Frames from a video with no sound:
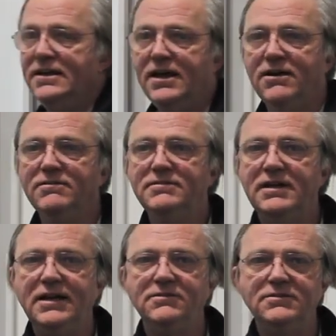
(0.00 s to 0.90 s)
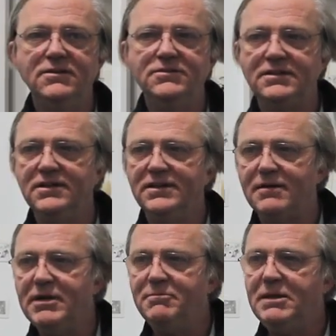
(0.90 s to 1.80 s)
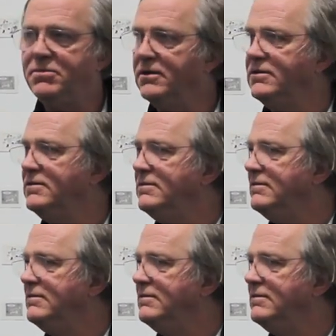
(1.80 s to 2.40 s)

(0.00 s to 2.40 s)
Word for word: Now, I don't know that there are that many people